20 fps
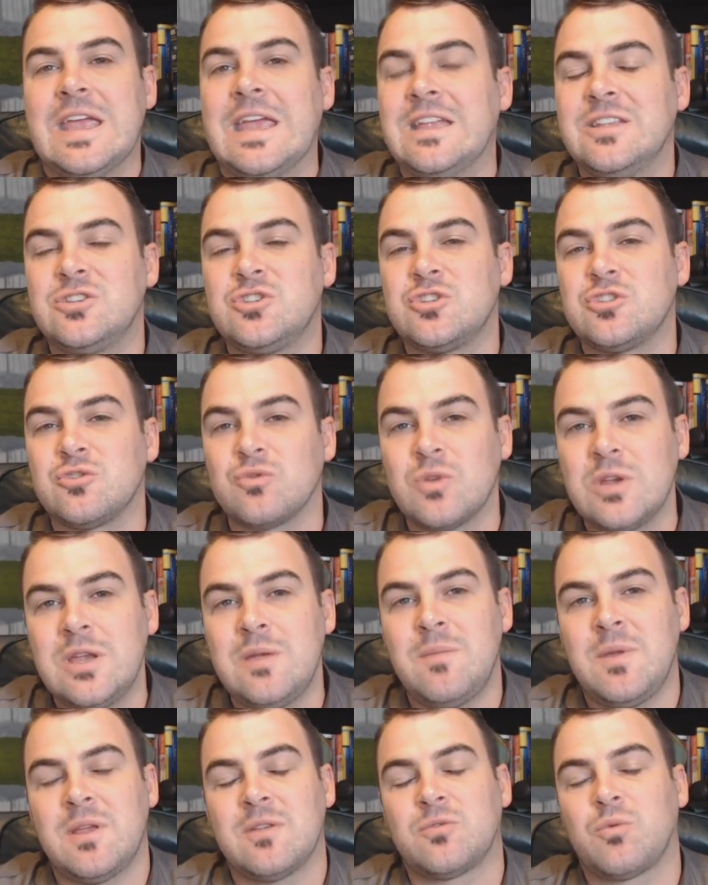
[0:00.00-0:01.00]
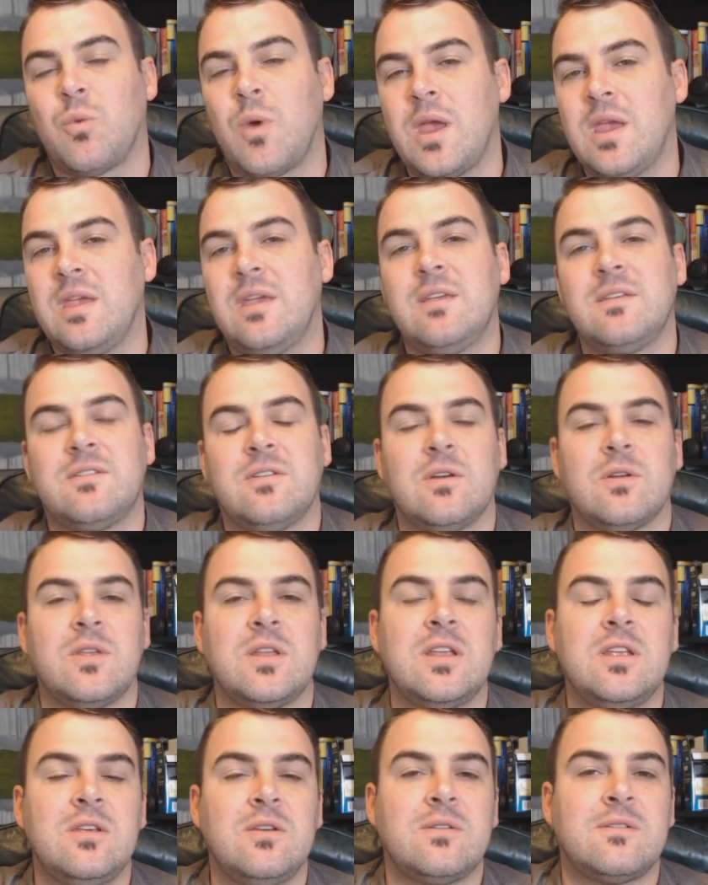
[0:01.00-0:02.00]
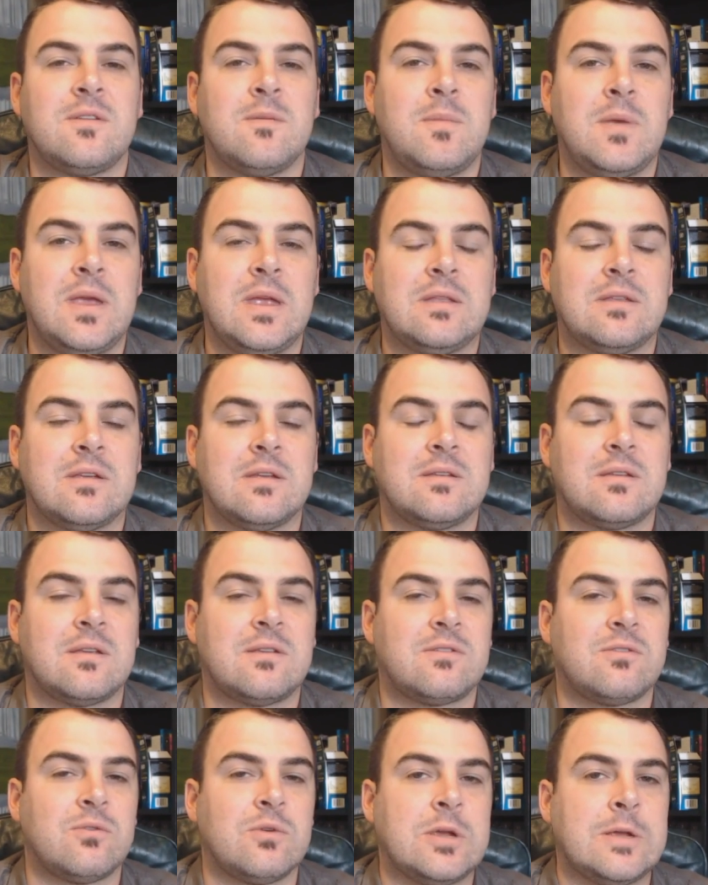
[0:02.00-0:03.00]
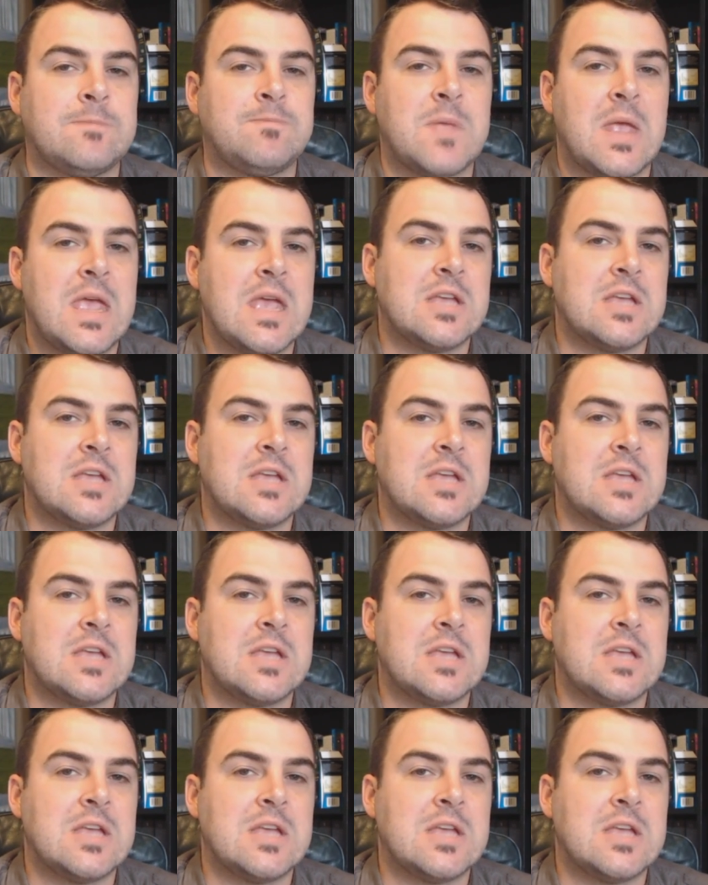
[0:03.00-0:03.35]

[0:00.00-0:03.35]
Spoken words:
in streaming. It's way easier than it used to be to stream.